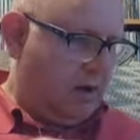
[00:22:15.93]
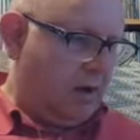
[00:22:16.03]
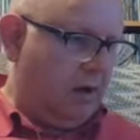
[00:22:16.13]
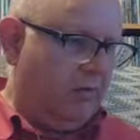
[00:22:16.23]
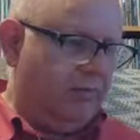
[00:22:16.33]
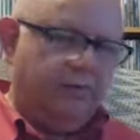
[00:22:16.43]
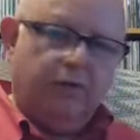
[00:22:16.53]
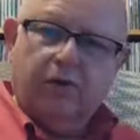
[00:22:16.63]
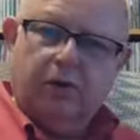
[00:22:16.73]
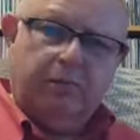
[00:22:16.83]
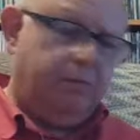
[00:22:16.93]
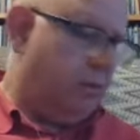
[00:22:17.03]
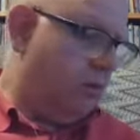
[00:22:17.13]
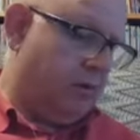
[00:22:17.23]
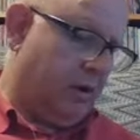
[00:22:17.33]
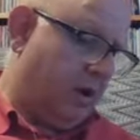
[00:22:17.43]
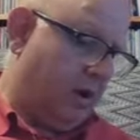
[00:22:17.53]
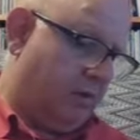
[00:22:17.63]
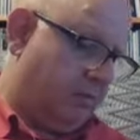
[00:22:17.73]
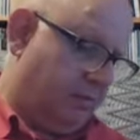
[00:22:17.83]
I love early Procol Harum.